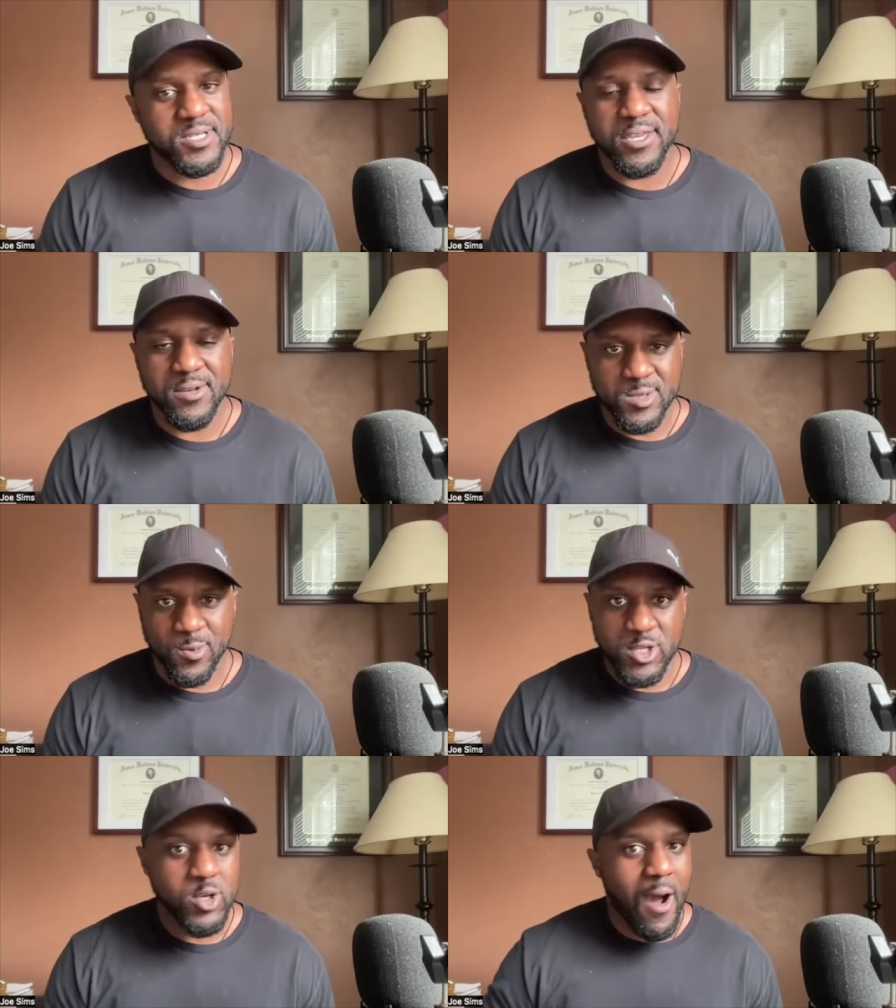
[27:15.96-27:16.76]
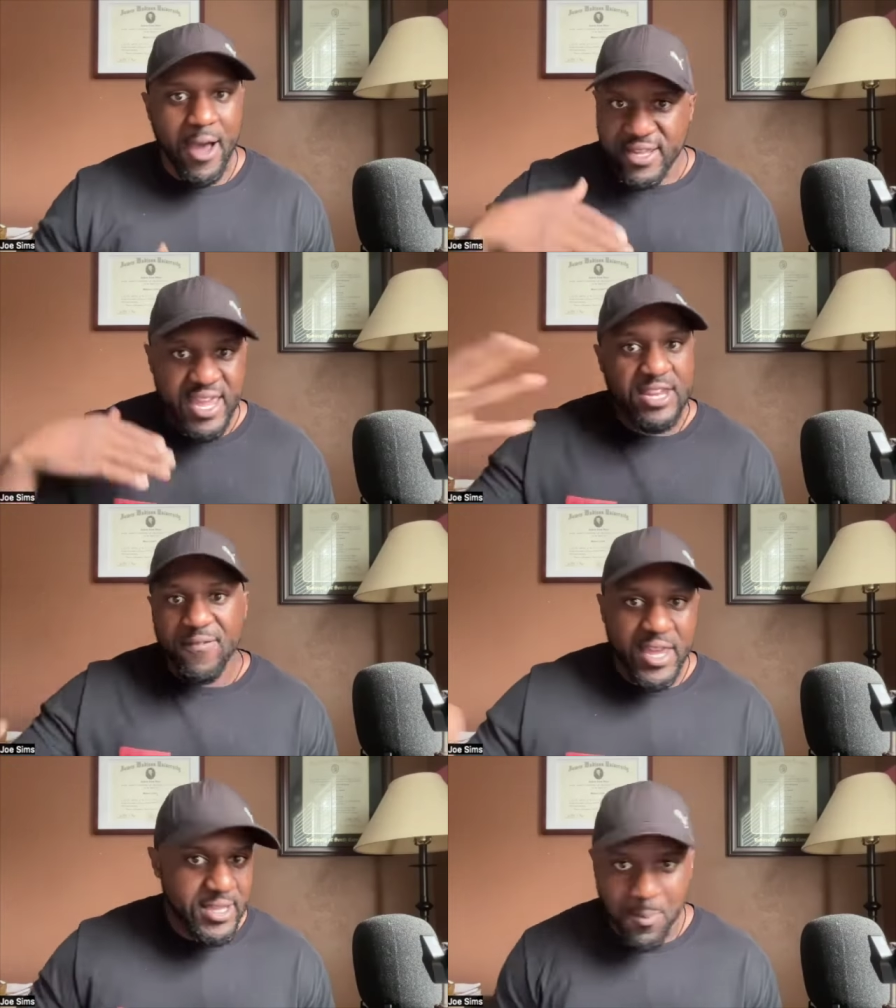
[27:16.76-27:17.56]
skills where you go out and
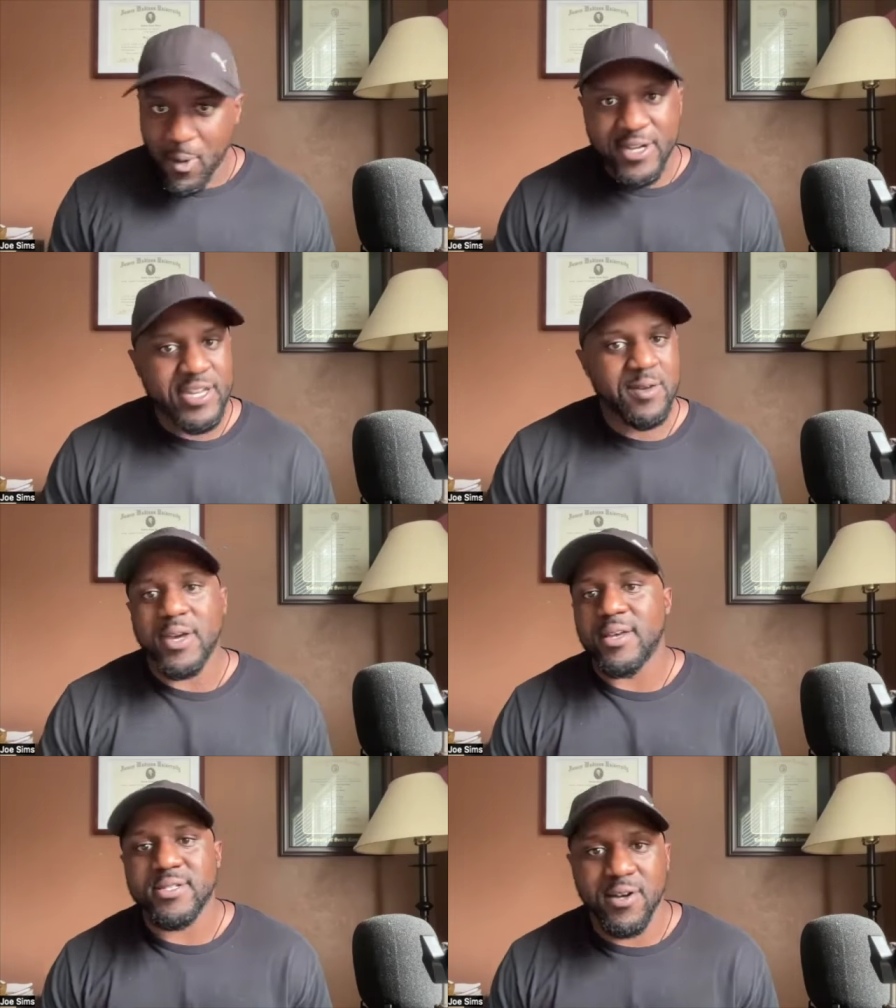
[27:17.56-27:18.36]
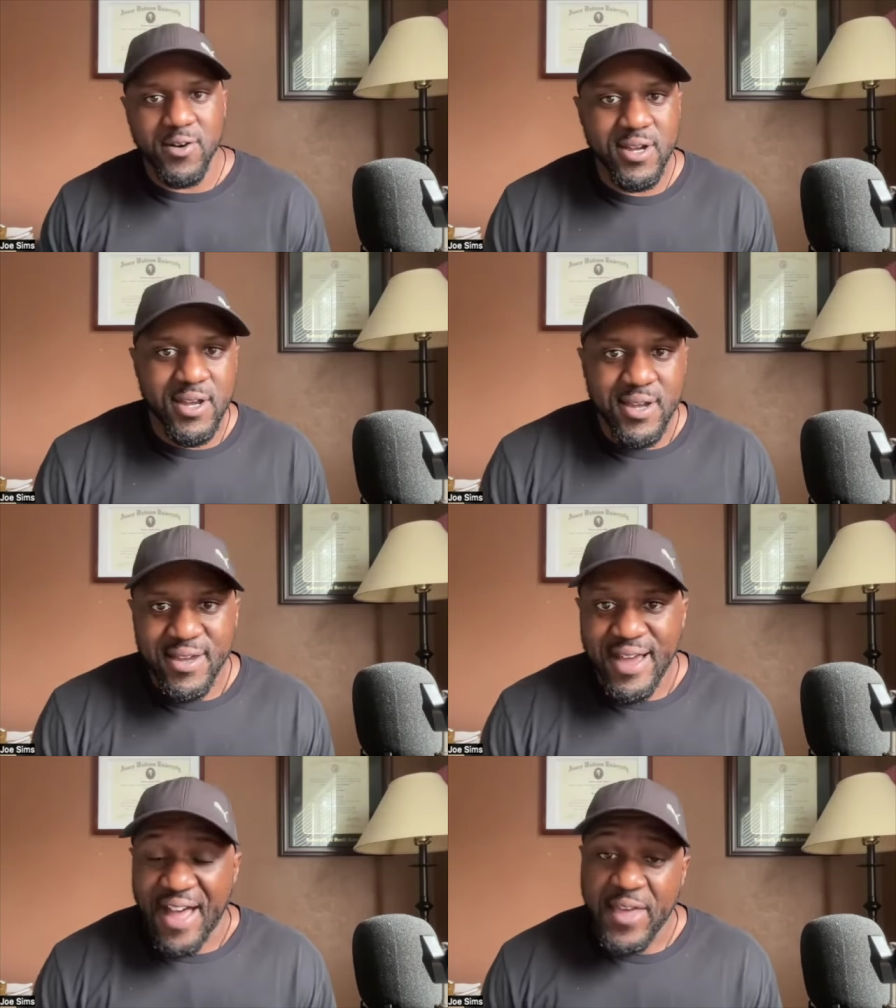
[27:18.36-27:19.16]
innovate the market, man. So
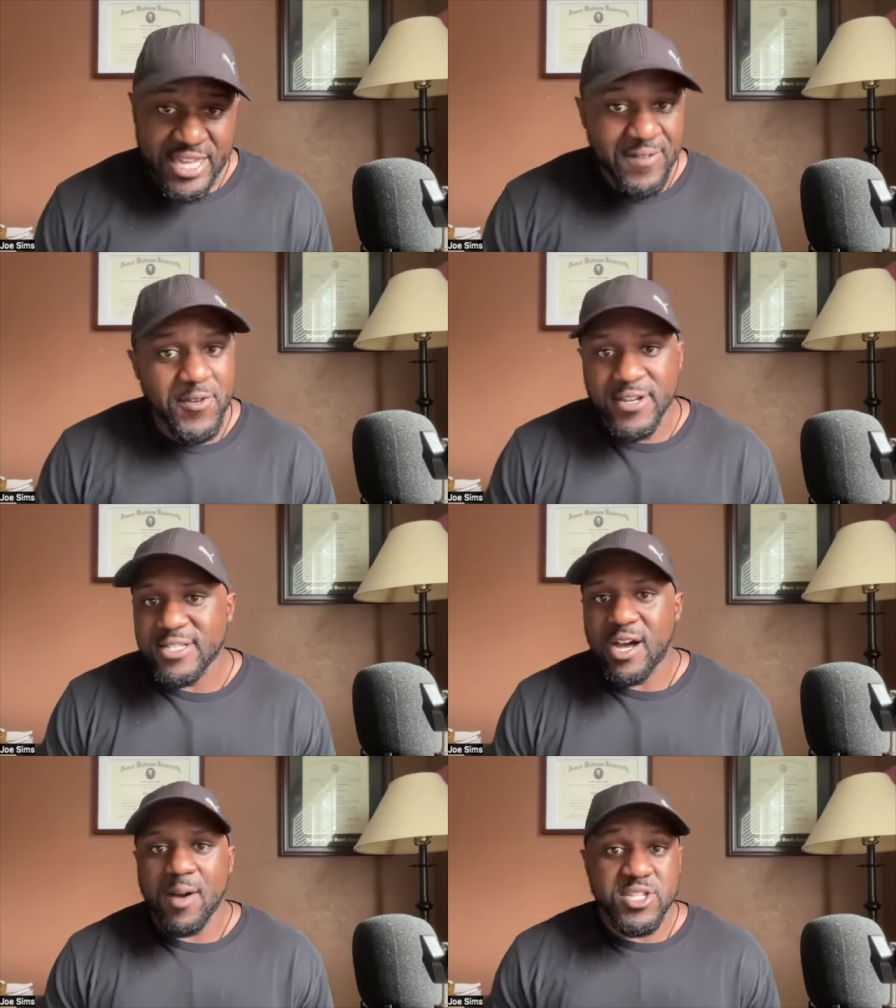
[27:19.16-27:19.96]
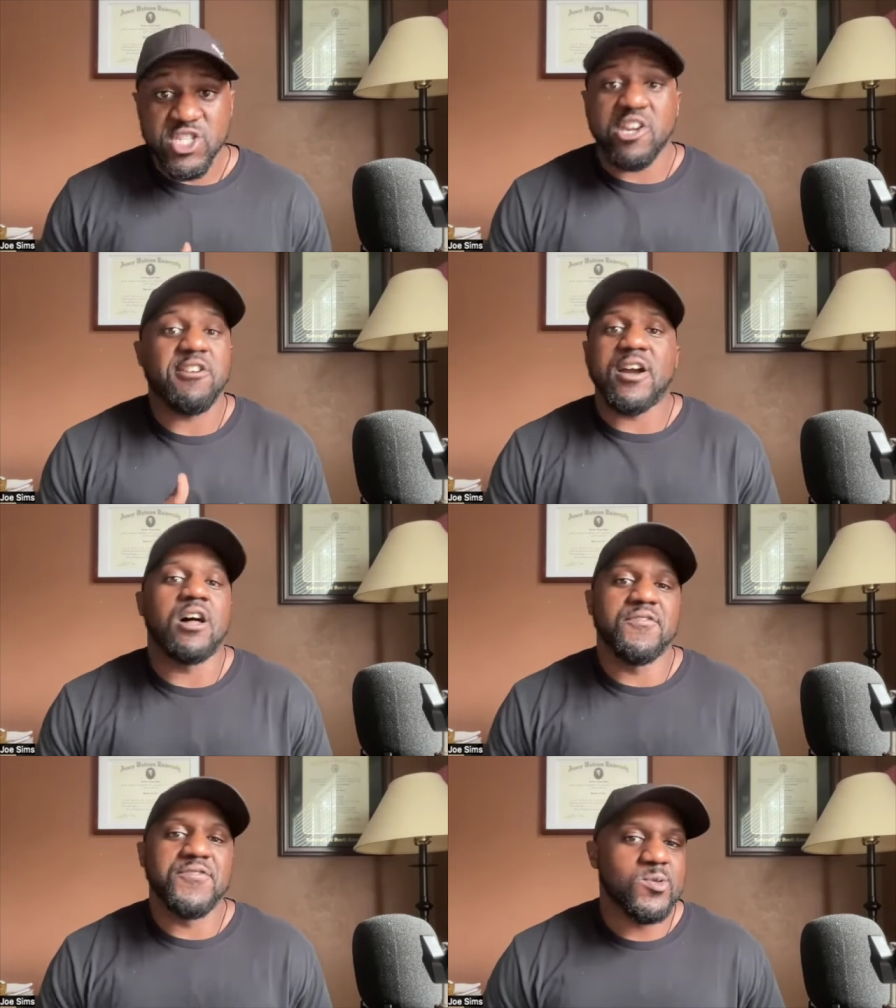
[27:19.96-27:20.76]
I thank you for your time and sharing
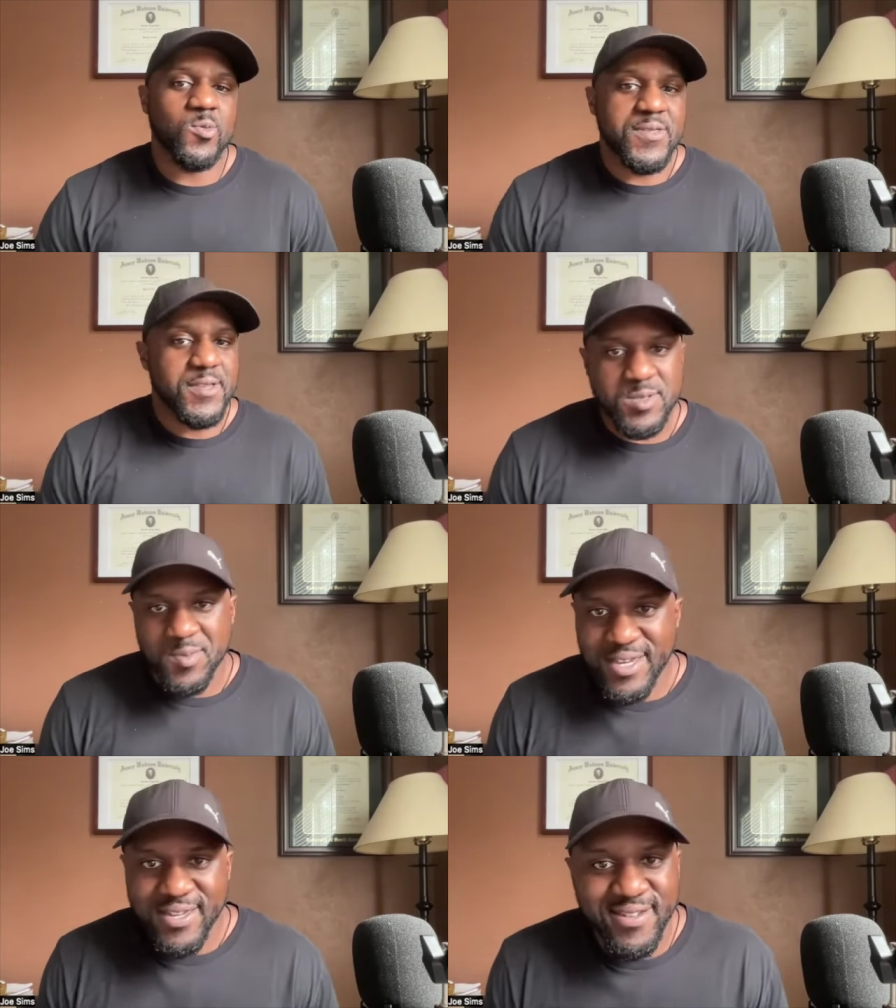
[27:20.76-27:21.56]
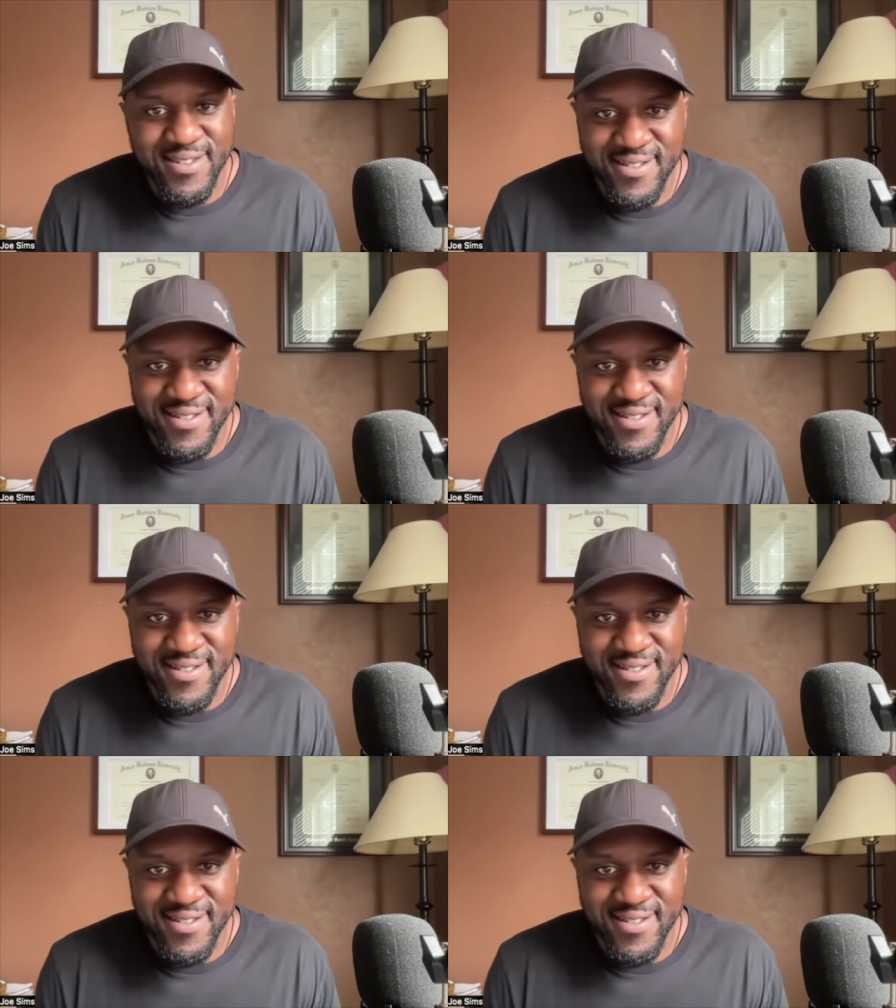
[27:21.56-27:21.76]
all of this with us, man.